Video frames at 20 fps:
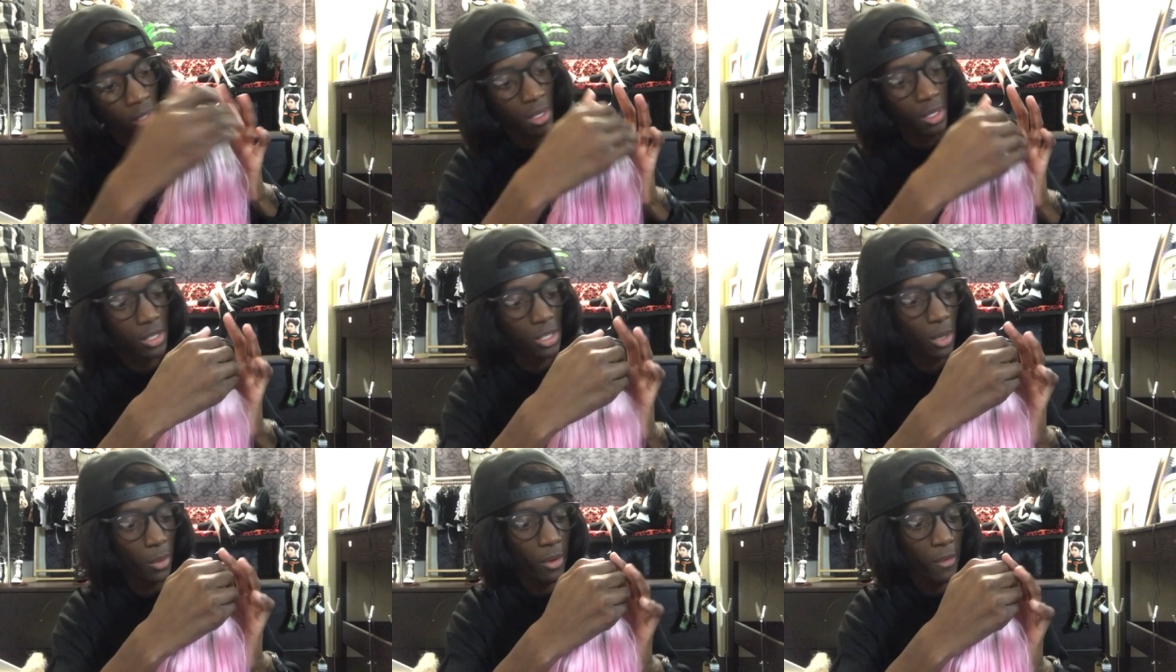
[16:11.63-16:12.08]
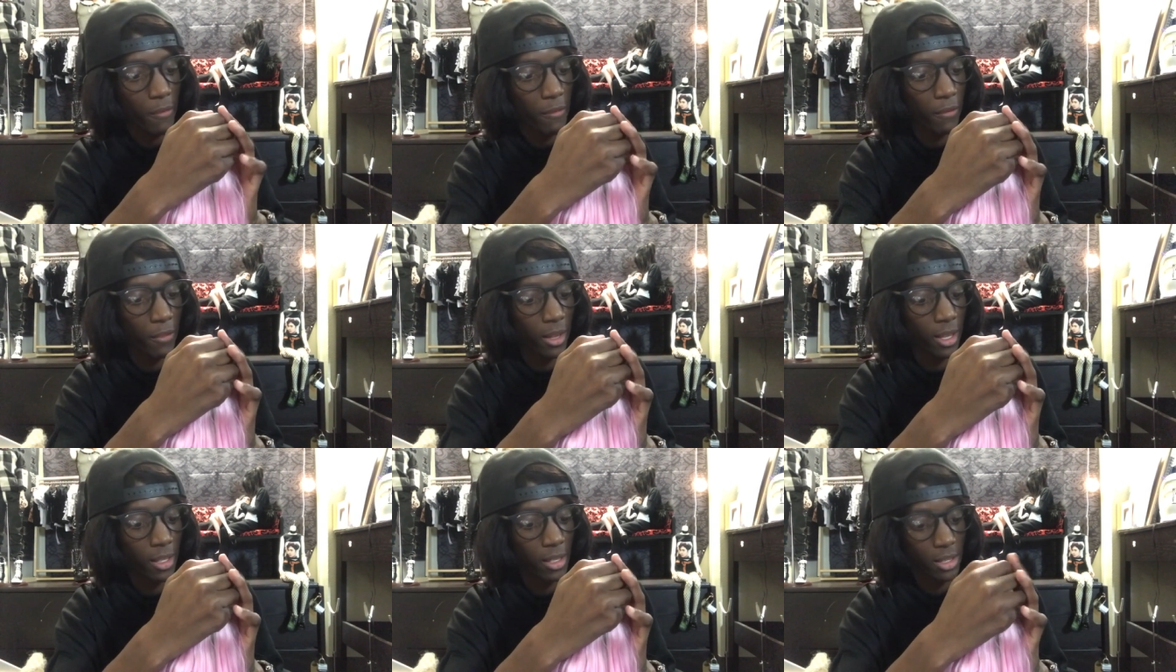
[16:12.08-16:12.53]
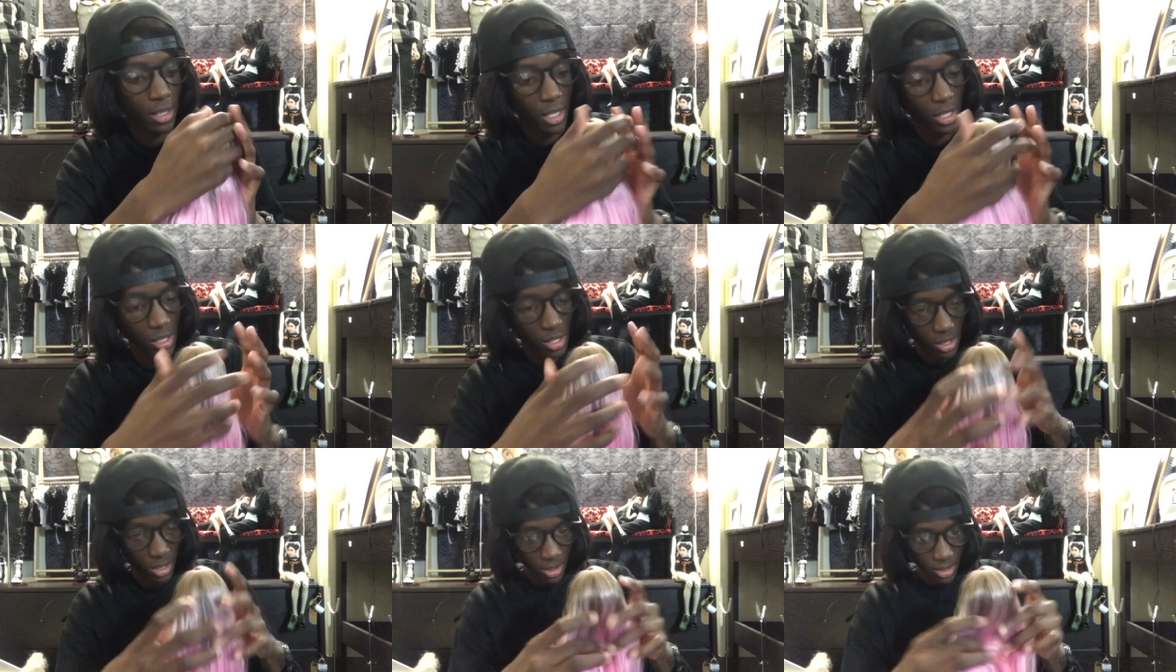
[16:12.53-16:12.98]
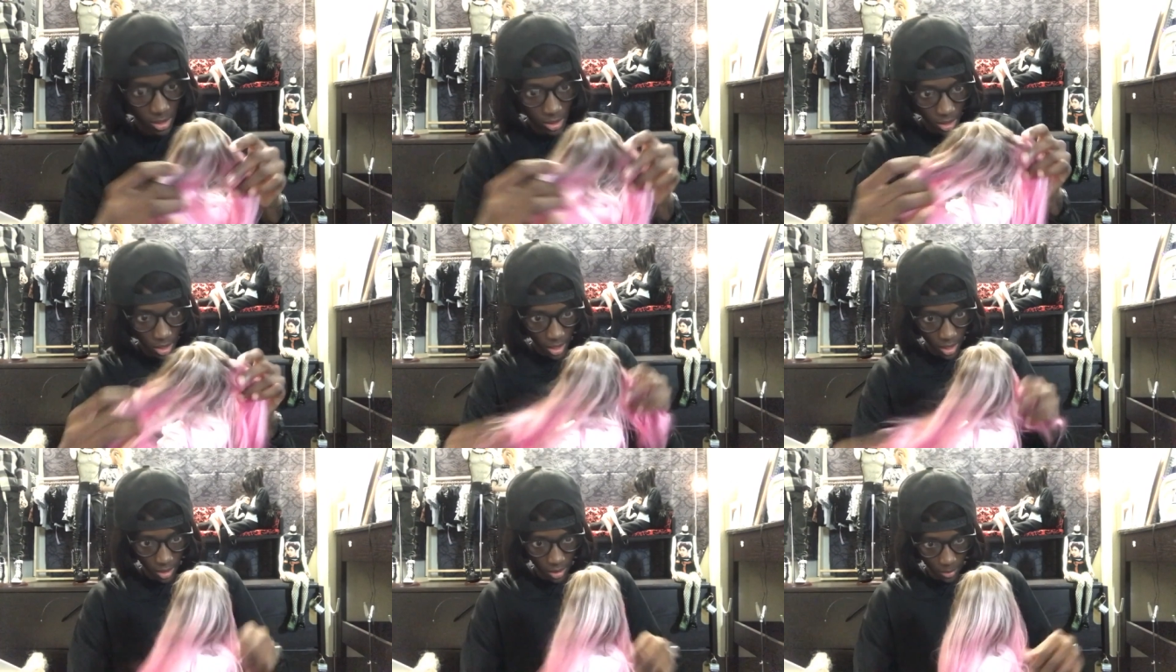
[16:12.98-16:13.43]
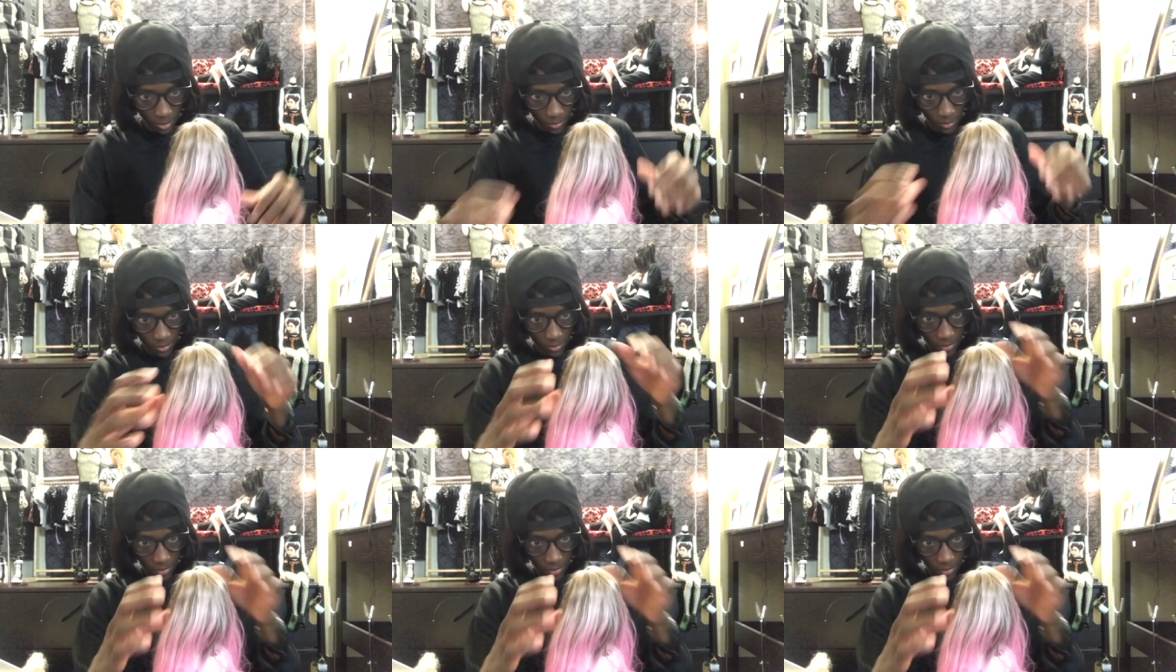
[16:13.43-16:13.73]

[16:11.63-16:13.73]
So it fits. It's just, um,